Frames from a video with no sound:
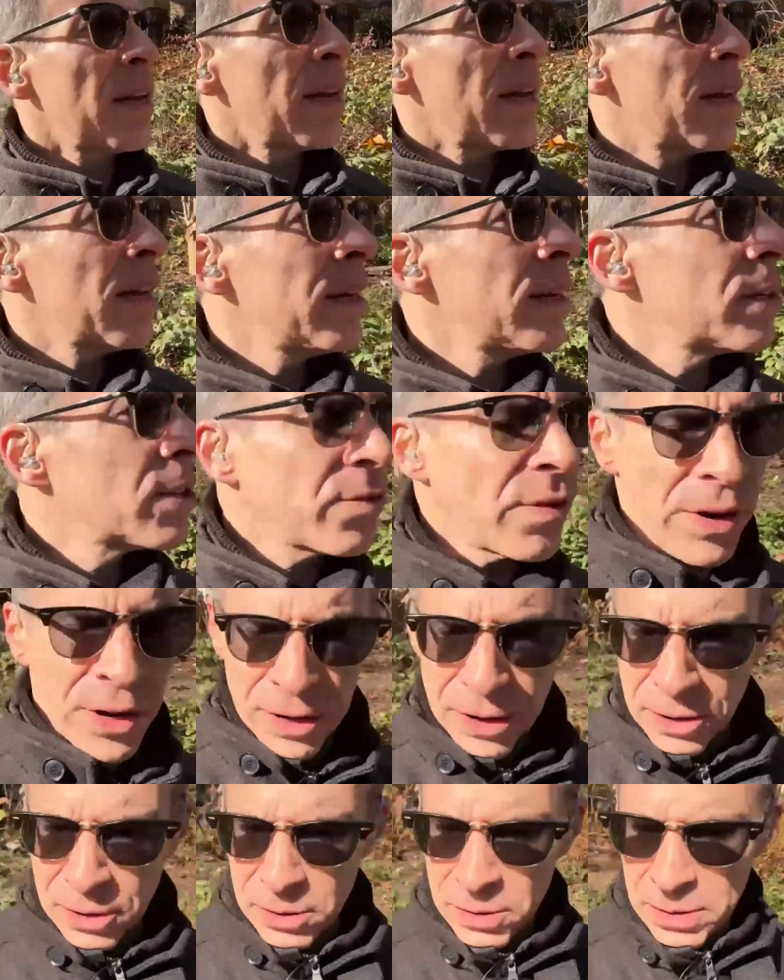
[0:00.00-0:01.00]
in his
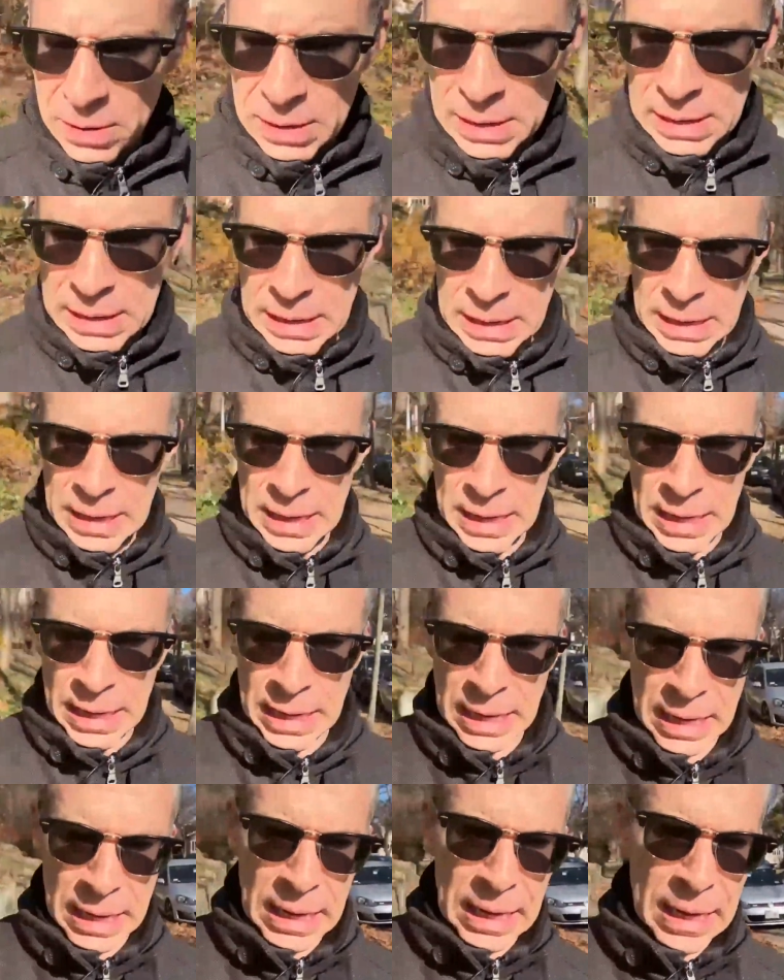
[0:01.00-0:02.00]
video,
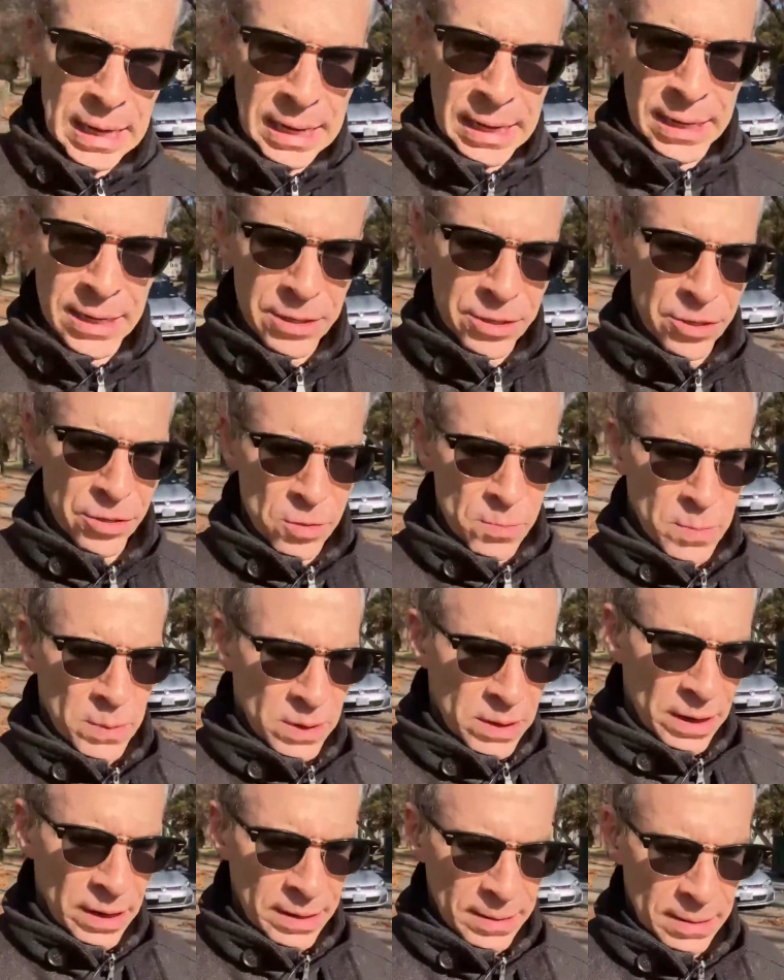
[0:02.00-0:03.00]
his
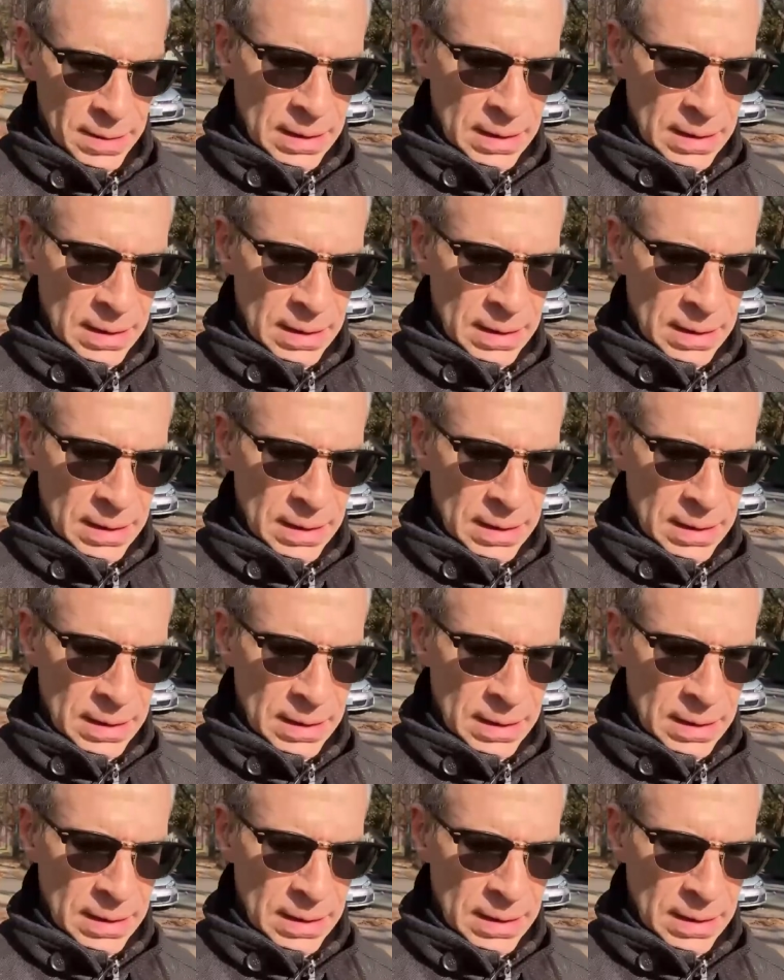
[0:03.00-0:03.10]
supercut,